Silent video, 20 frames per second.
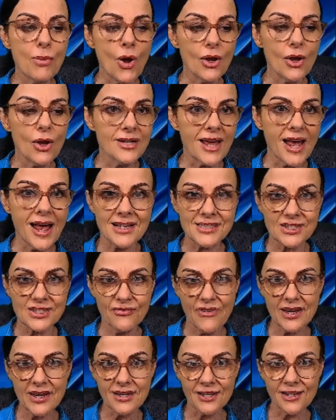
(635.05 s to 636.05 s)
podcast,
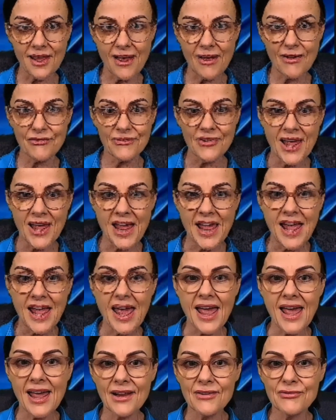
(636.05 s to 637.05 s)
Fake Love
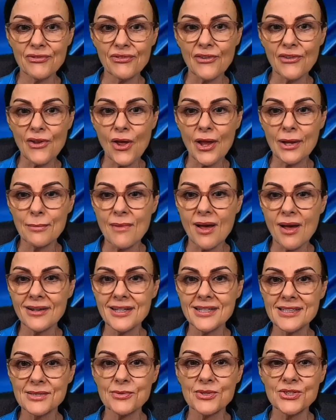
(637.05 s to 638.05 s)
and Flying
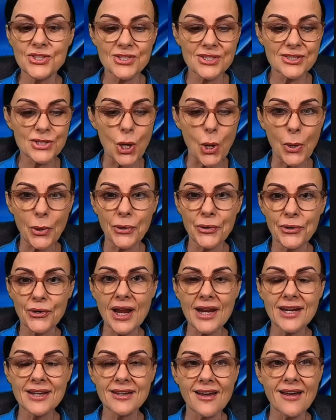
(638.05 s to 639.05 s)
Monkeys, which is going
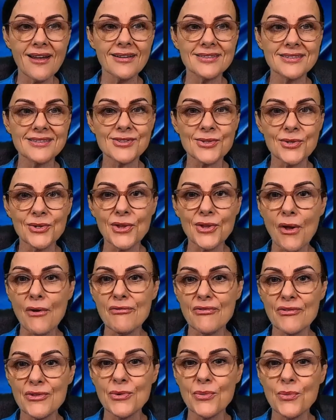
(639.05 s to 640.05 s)
great guns all
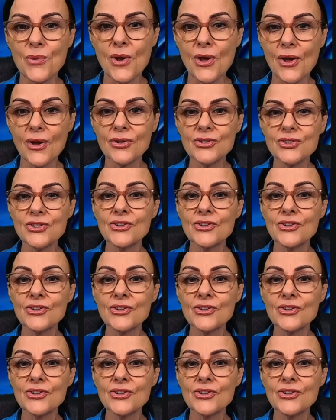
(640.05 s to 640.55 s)
over the world.